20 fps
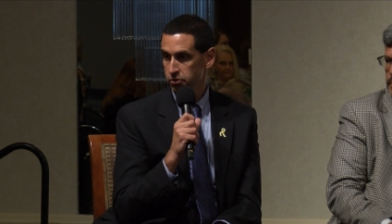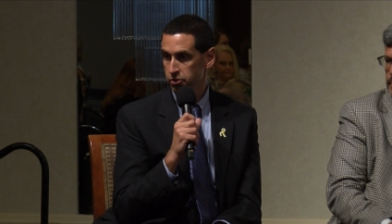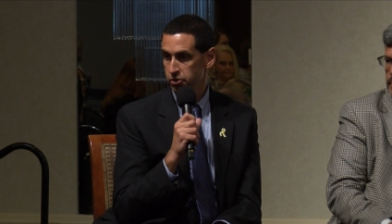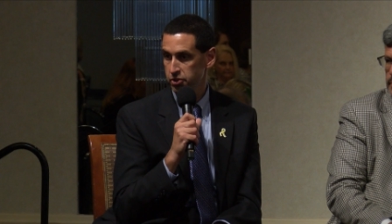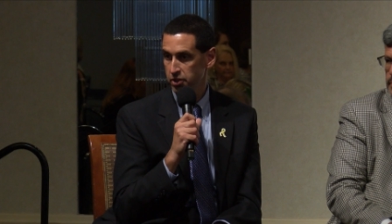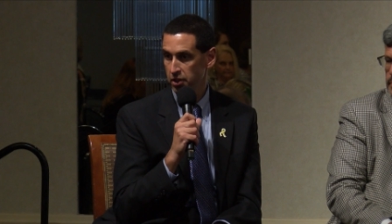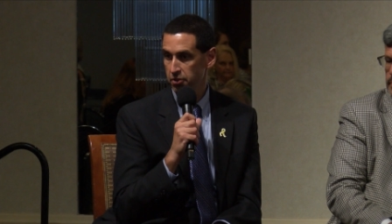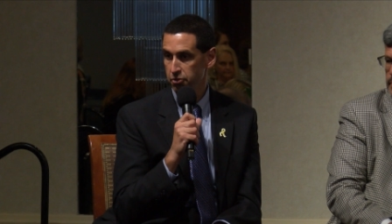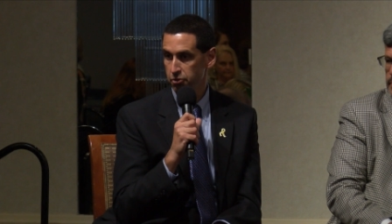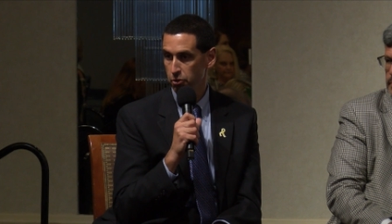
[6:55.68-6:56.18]

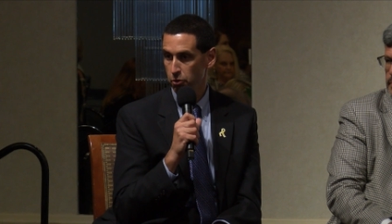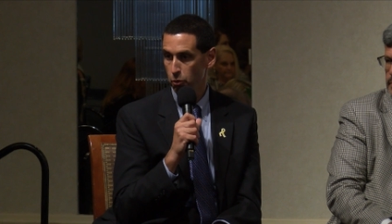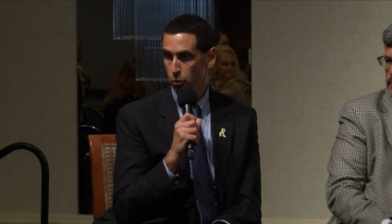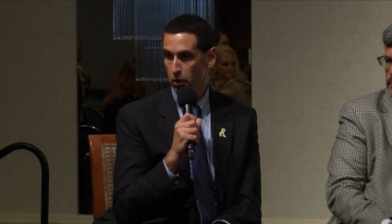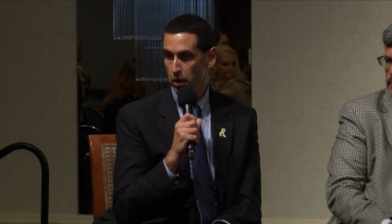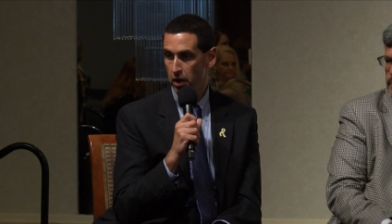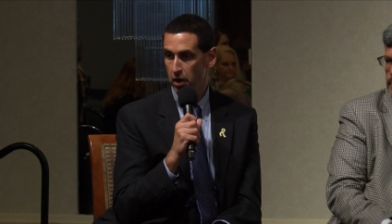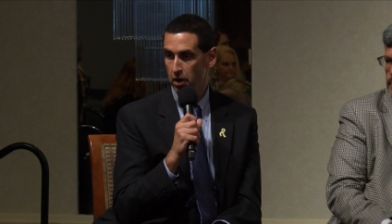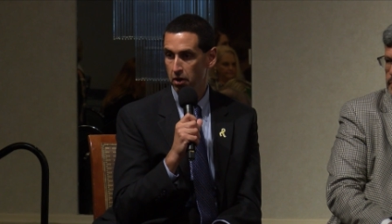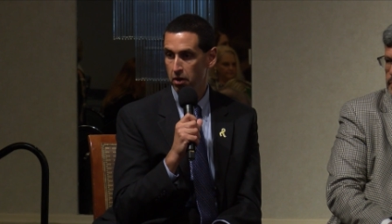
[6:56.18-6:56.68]
center
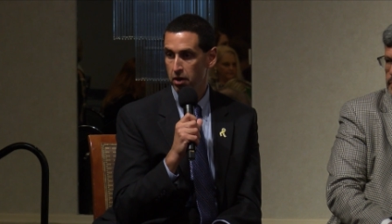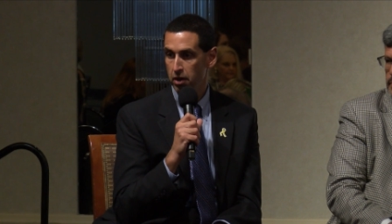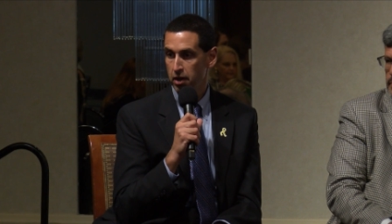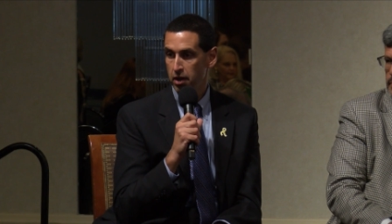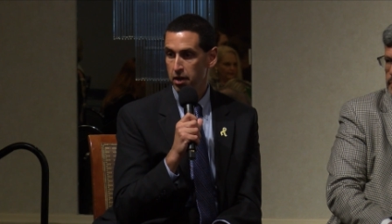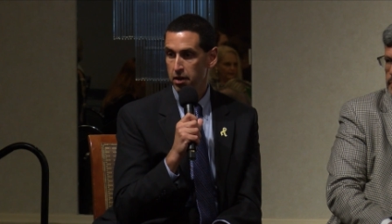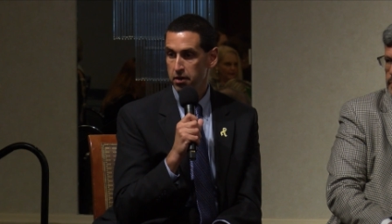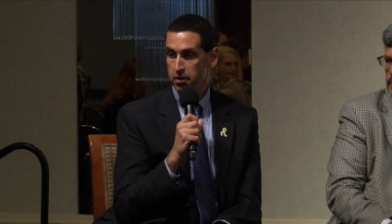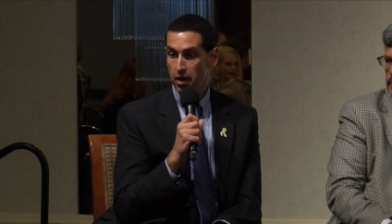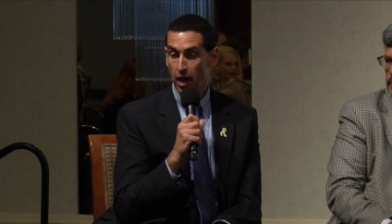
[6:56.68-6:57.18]
where
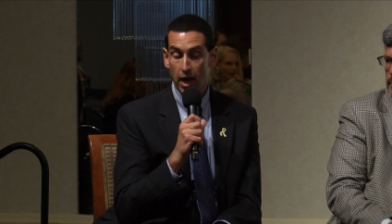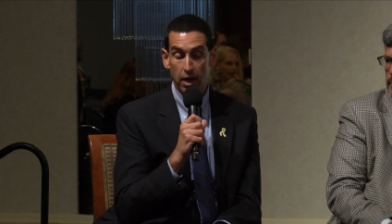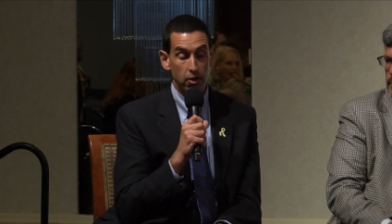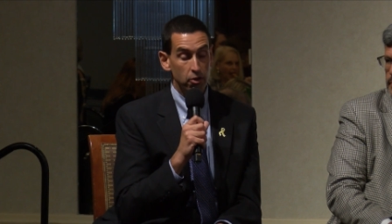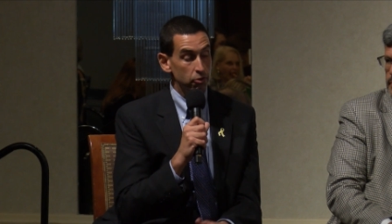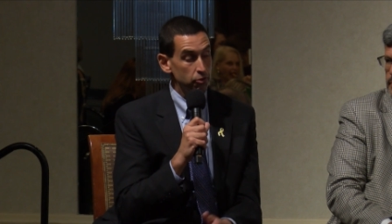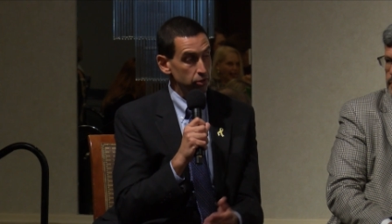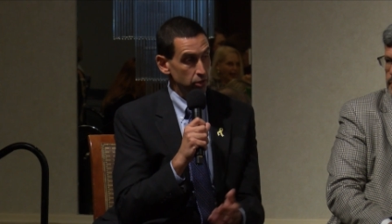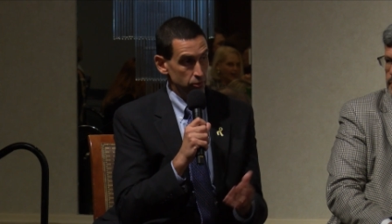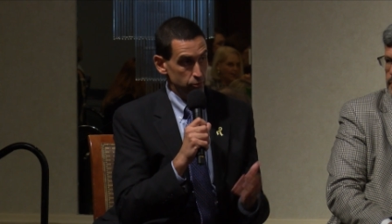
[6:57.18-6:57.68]
not
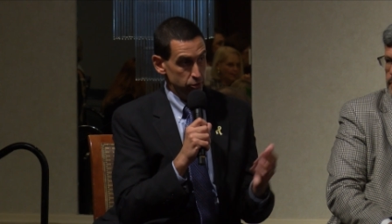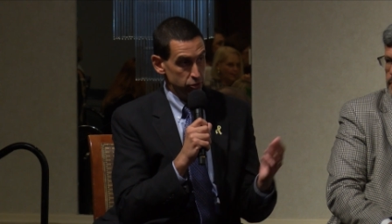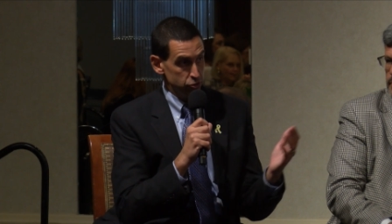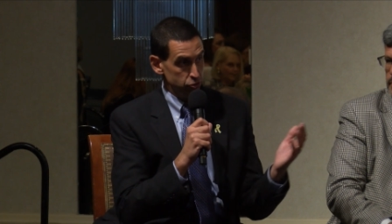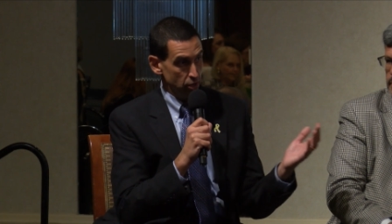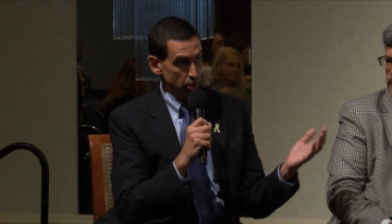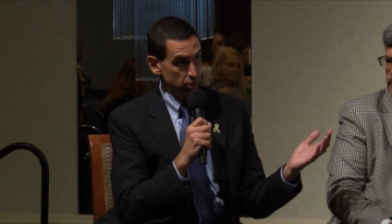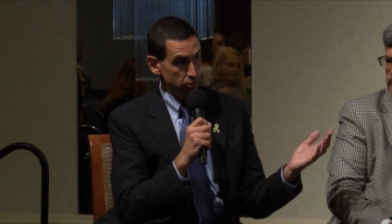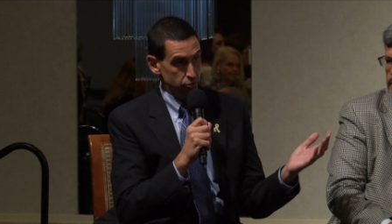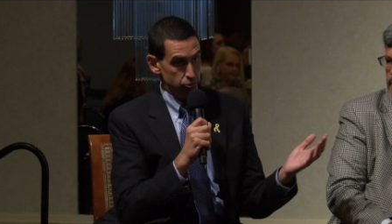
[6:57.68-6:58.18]
only are we
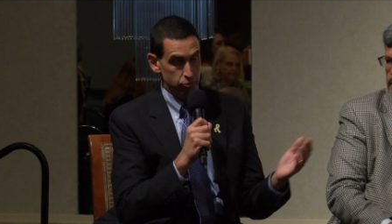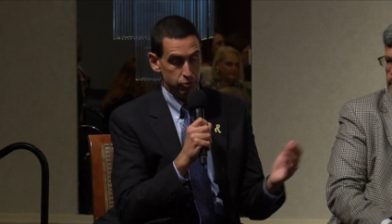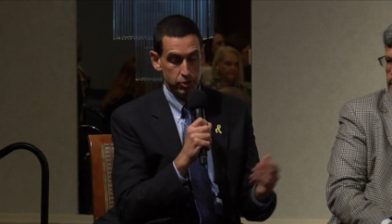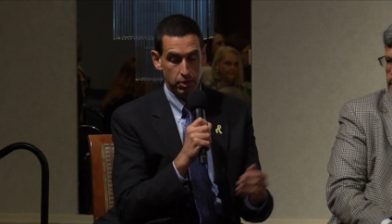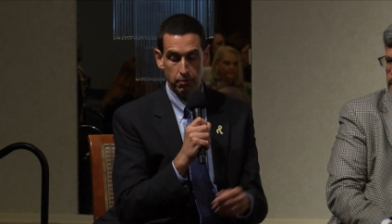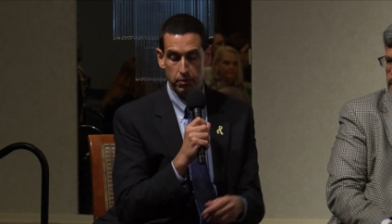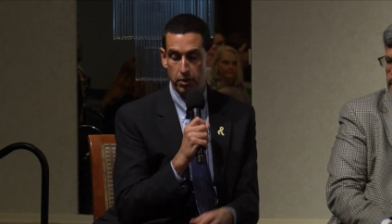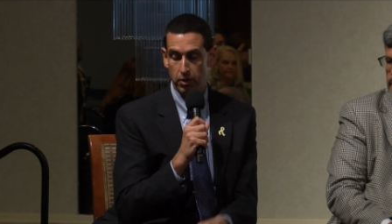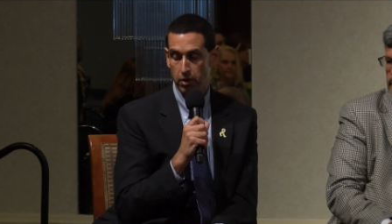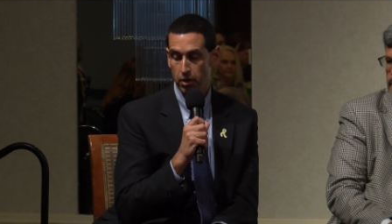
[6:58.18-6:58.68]
trying to do
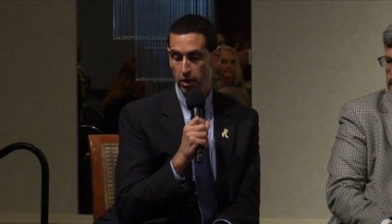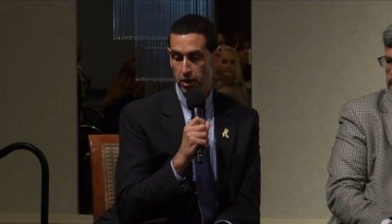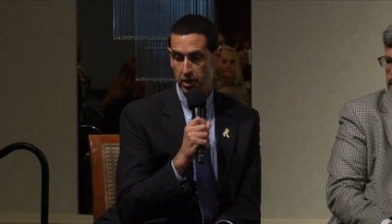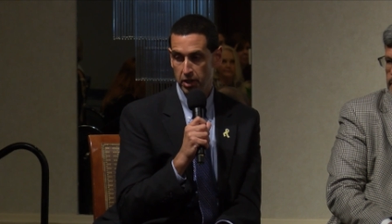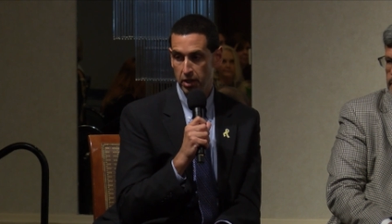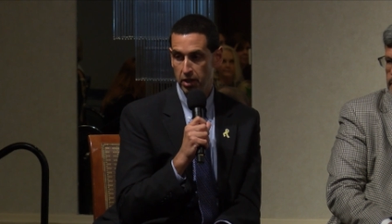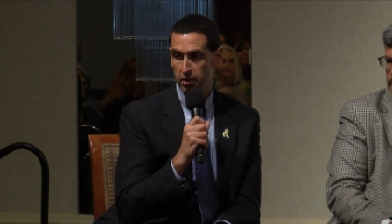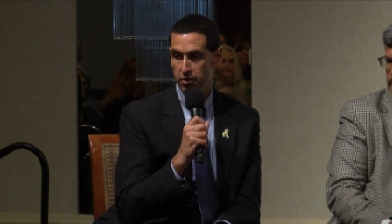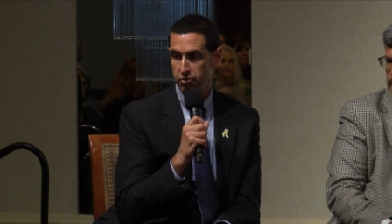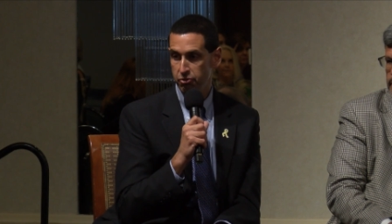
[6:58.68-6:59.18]
some of the
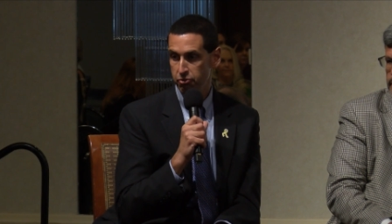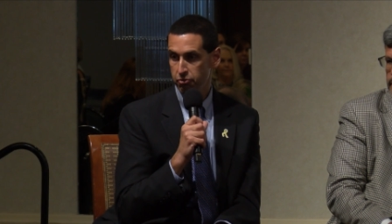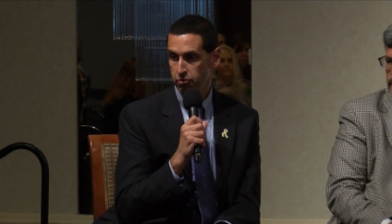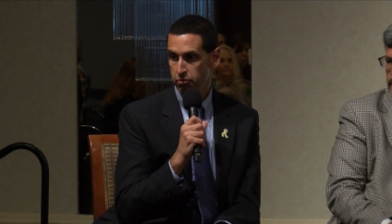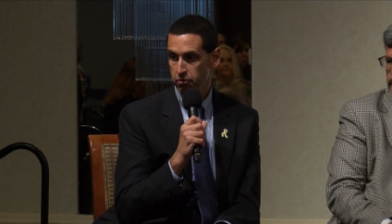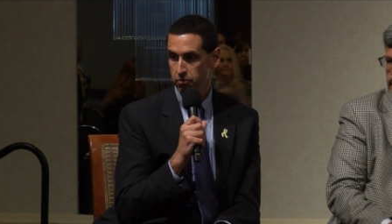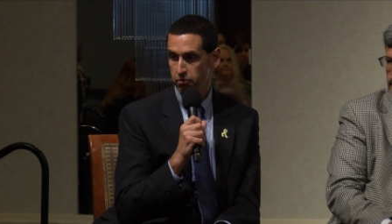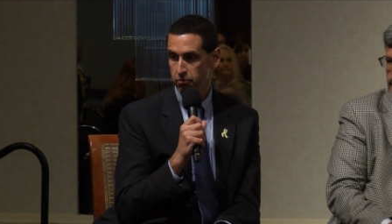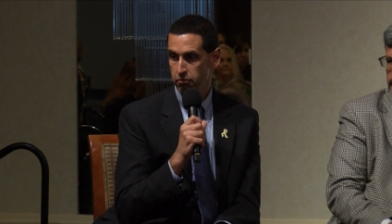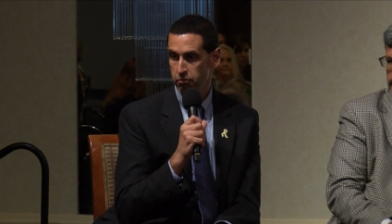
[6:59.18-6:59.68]
cutting edge
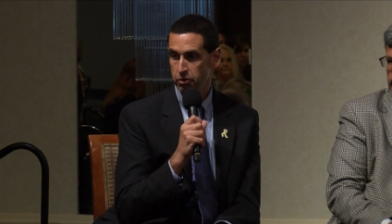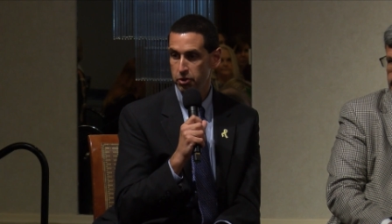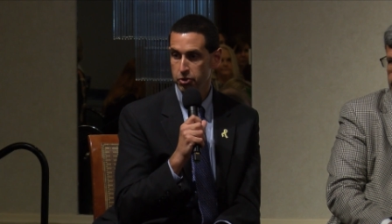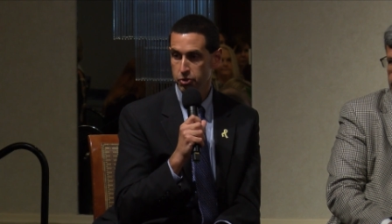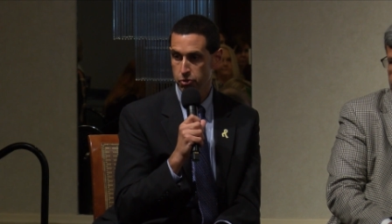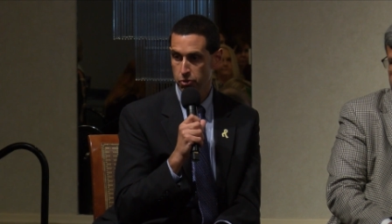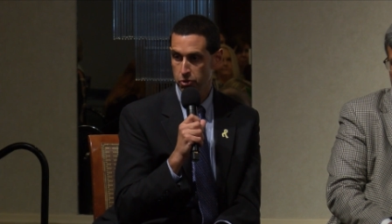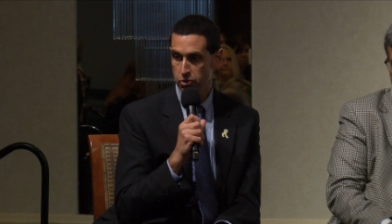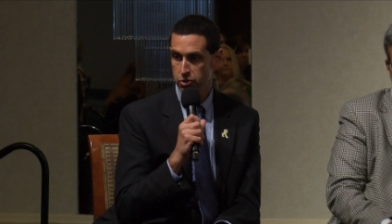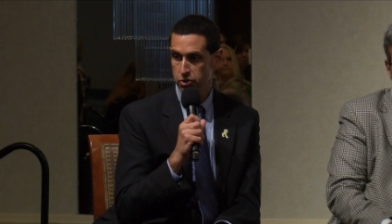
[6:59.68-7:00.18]

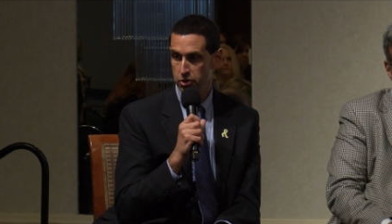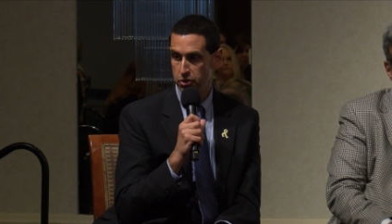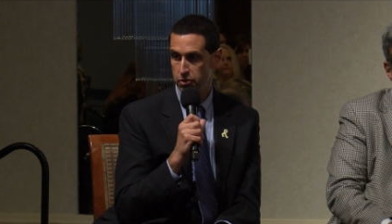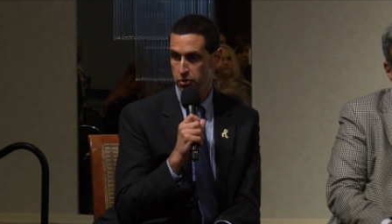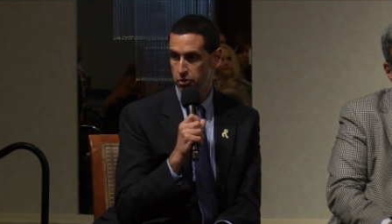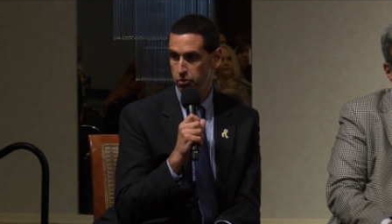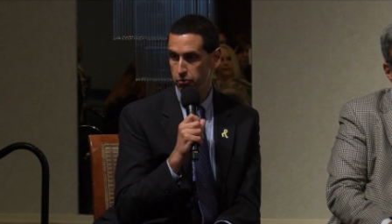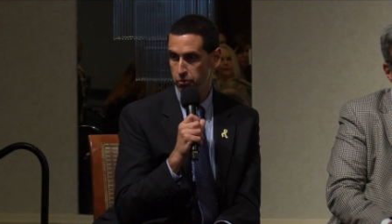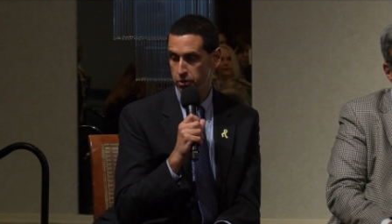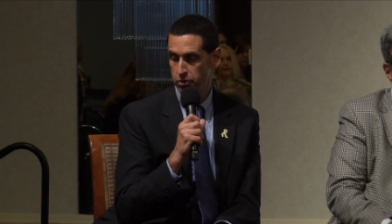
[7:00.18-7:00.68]
research
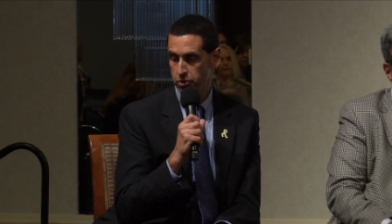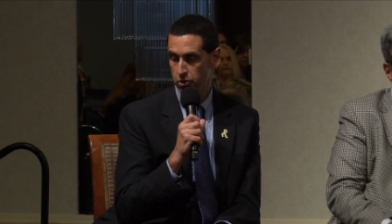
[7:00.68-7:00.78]
into Ewing